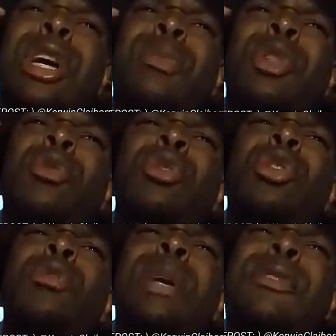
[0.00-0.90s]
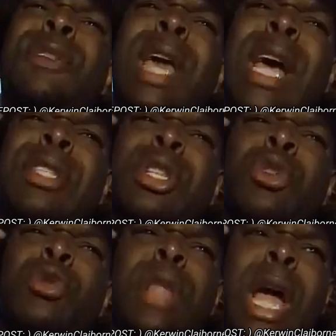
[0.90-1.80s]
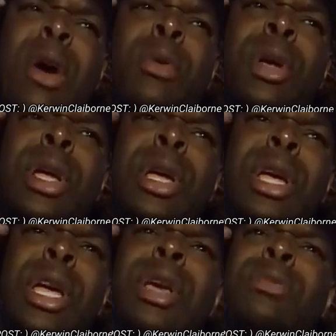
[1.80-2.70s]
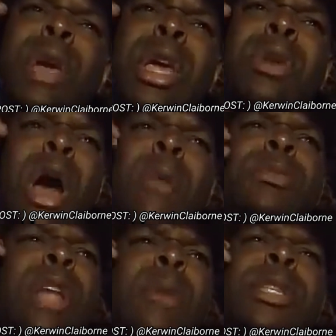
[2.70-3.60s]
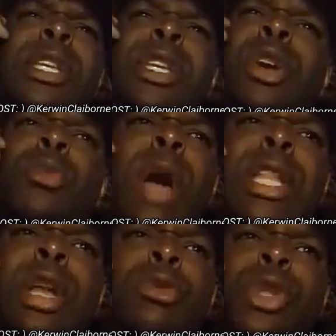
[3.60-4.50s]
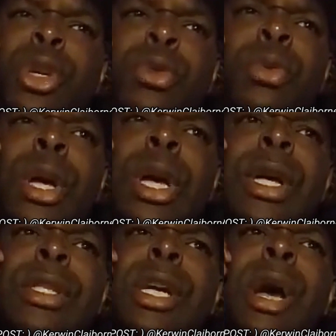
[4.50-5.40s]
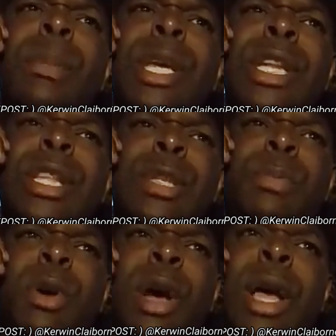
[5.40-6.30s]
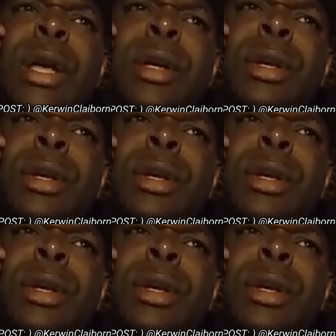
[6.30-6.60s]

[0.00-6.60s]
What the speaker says: up, dude? You must forget school now. And I'm sitting here waiting on you to come and get this boy.